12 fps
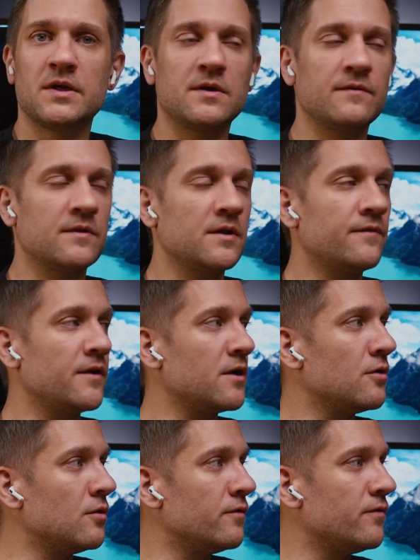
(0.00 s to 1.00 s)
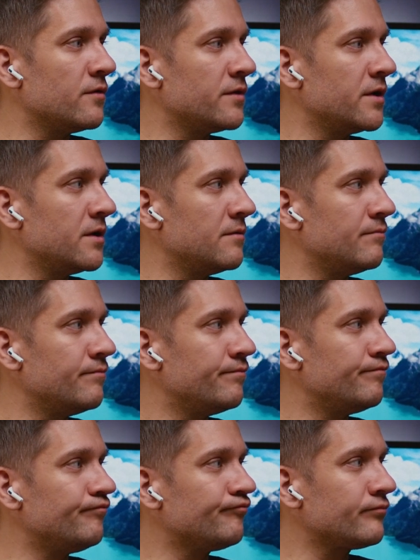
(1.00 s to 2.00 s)
Even if I go for the
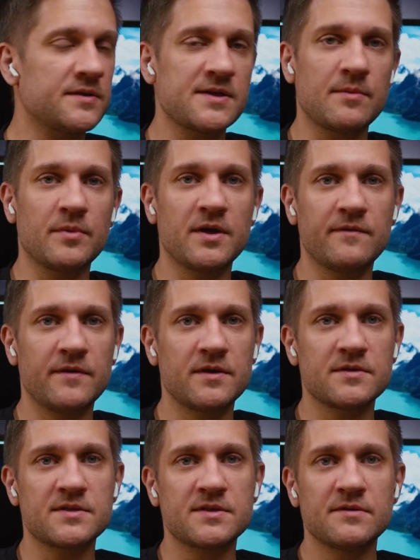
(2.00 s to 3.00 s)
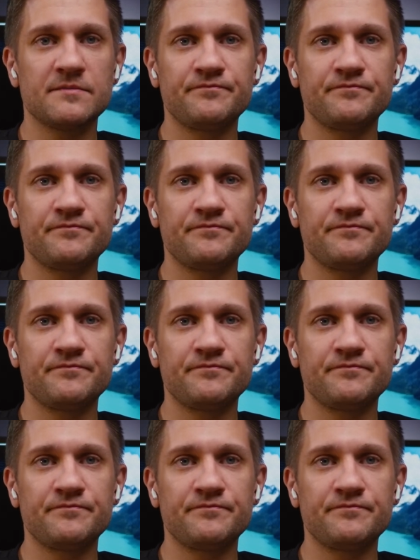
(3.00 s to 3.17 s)
some events,